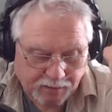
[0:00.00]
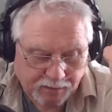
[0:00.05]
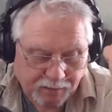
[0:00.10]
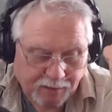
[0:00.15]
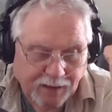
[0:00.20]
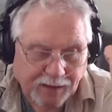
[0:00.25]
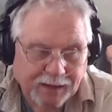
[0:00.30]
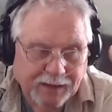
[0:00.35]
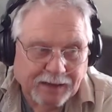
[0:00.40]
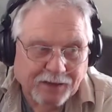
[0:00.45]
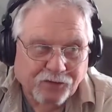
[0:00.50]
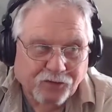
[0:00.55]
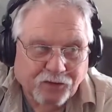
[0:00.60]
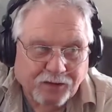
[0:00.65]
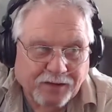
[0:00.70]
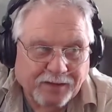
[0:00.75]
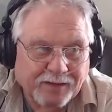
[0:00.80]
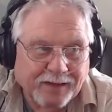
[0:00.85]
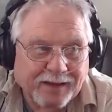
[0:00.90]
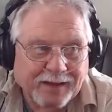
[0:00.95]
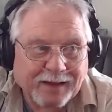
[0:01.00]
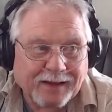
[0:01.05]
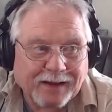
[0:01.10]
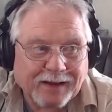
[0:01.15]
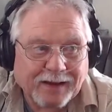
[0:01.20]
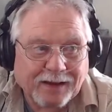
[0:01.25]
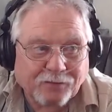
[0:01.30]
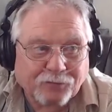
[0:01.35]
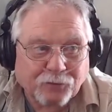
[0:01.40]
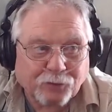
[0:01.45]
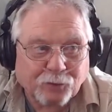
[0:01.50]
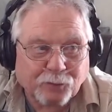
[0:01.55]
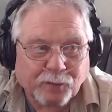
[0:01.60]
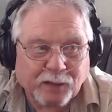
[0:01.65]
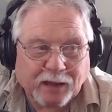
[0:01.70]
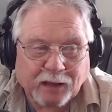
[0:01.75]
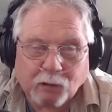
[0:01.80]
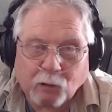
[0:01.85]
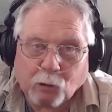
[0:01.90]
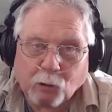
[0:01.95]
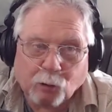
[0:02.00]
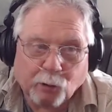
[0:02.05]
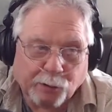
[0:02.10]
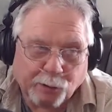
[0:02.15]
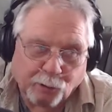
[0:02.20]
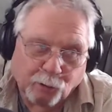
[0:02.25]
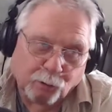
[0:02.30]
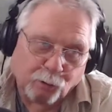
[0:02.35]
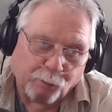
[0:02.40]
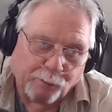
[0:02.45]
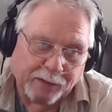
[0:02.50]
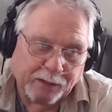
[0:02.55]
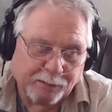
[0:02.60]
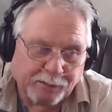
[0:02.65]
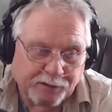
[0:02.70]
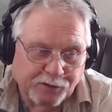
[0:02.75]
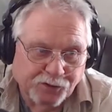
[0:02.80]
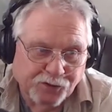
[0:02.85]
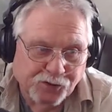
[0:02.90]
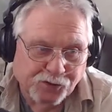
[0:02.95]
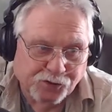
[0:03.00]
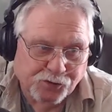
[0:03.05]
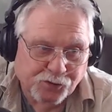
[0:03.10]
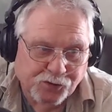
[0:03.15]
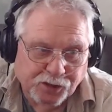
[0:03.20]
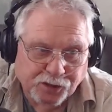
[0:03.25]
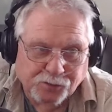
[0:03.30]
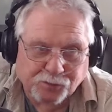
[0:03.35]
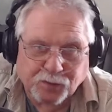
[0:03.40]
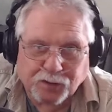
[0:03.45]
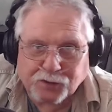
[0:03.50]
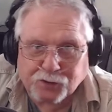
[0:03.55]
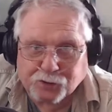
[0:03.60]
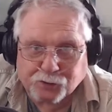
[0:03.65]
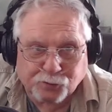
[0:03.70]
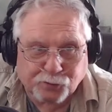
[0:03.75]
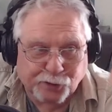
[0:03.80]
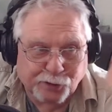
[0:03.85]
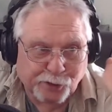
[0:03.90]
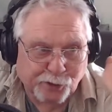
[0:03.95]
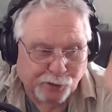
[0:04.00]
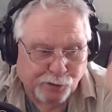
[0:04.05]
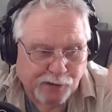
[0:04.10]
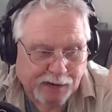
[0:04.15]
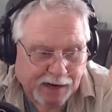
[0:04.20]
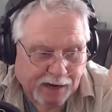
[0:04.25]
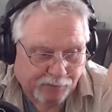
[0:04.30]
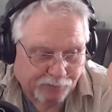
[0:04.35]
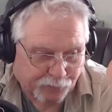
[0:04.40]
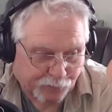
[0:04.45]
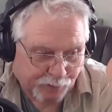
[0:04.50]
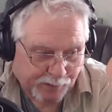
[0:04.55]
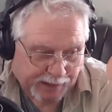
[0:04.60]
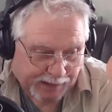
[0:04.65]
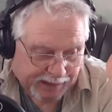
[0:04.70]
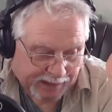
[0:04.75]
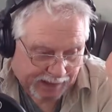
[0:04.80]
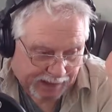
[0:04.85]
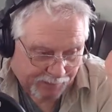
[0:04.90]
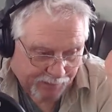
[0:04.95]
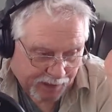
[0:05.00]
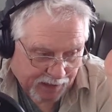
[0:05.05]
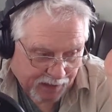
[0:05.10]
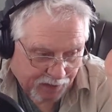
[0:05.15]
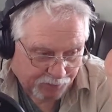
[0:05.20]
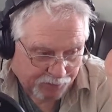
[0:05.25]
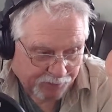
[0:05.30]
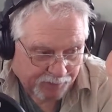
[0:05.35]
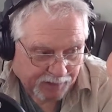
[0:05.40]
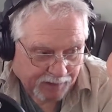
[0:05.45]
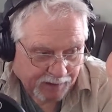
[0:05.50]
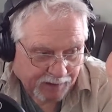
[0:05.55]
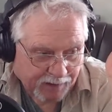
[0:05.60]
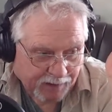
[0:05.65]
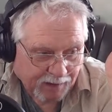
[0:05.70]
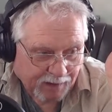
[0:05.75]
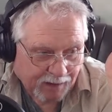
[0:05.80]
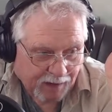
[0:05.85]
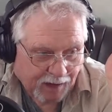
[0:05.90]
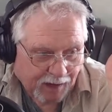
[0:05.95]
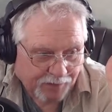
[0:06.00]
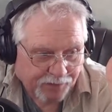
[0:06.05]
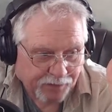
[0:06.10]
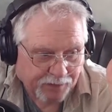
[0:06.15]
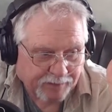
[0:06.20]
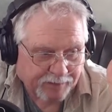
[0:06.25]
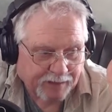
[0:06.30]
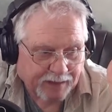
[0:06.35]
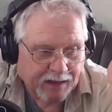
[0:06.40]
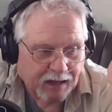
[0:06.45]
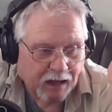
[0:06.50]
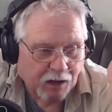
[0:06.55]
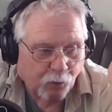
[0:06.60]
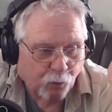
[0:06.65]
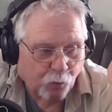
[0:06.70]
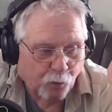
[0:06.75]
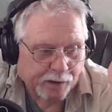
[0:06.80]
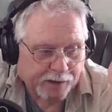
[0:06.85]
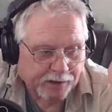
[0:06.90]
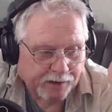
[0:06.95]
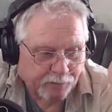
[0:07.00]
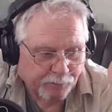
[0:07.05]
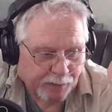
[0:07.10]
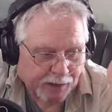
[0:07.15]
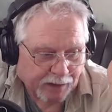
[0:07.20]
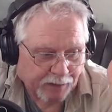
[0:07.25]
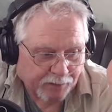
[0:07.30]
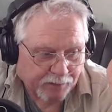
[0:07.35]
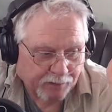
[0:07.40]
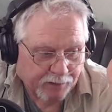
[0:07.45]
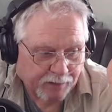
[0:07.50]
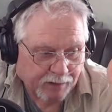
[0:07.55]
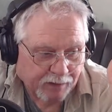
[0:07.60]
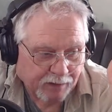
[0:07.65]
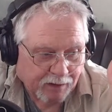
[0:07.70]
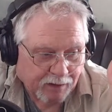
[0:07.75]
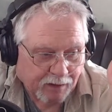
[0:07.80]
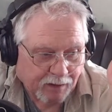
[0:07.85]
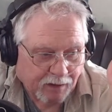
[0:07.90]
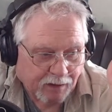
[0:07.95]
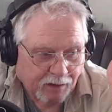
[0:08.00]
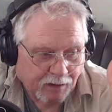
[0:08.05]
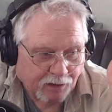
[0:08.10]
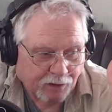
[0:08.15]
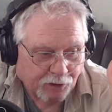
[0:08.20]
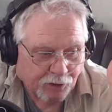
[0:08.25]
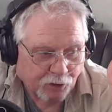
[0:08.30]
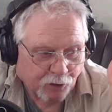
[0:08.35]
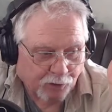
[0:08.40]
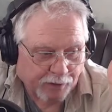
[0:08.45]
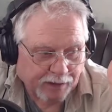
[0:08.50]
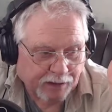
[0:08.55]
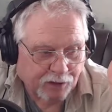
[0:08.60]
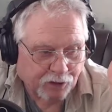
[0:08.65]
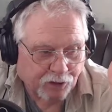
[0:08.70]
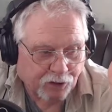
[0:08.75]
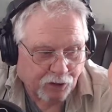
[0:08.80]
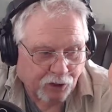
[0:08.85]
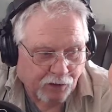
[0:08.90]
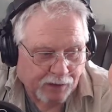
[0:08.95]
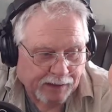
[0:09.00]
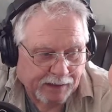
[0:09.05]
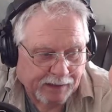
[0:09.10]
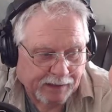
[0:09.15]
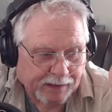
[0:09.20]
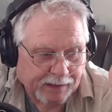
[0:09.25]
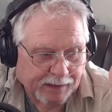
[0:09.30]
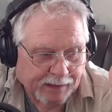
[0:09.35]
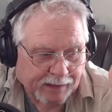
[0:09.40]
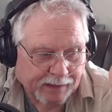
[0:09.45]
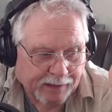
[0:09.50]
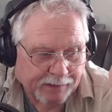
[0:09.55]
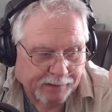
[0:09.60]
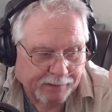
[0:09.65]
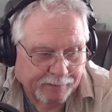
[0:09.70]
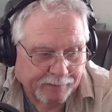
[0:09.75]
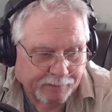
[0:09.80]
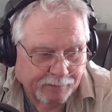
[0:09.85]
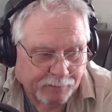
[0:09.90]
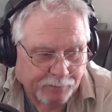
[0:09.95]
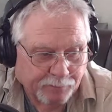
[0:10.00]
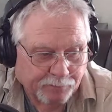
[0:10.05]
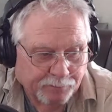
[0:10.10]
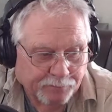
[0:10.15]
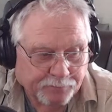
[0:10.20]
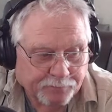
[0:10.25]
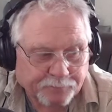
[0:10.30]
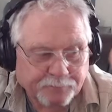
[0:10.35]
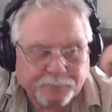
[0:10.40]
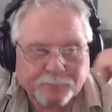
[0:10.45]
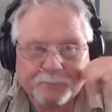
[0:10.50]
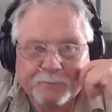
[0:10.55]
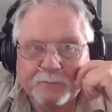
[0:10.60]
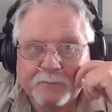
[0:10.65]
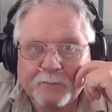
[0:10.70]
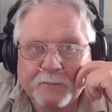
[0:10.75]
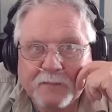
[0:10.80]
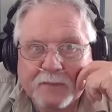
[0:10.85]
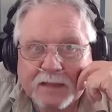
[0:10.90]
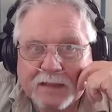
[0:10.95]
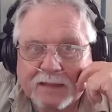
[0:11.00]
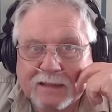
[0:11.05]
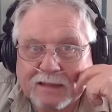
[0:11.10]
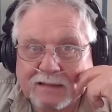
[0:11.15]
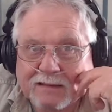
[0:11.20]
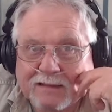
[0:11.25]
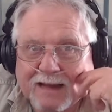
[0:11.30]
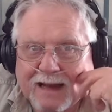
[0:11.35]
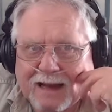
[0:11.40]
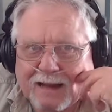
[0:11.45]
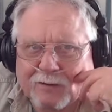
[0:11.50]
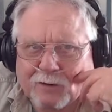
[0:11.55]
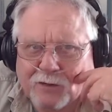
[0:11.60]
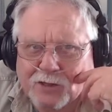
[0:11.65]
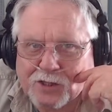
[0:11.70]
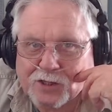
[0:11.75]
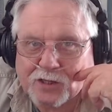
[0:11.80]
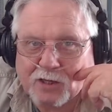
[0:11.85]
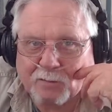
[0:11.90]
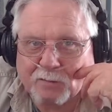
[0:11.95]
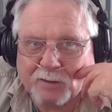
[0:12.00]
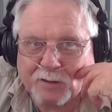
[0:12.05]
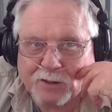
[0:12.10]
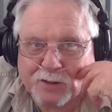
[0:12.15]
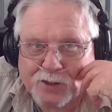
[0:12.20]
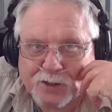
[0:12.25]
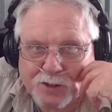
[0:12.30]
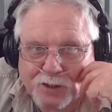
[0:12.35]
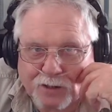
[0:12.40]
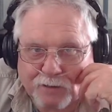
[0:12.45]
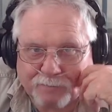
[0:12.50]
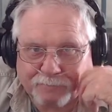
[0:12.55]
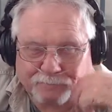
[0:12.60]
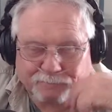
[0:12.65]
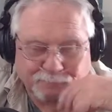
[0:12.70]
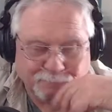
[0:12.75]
I guess, and then after about, maybe 6 months or a year after they came out, I think they got wind about, they could go ahead and cut down on some of the stuff.